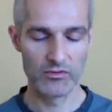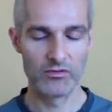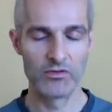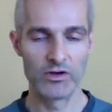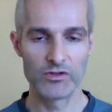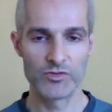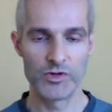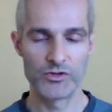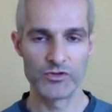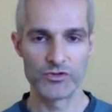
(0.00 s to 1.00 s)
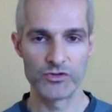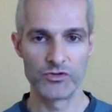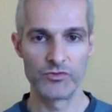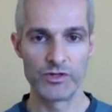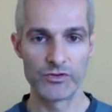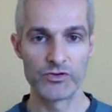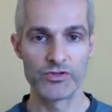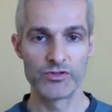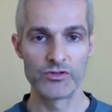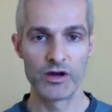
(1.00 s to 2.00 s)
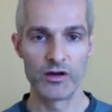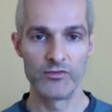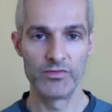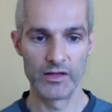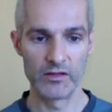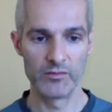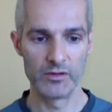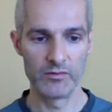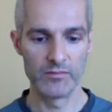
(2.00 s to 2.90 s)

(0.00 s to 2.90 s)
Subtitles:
those resources are available.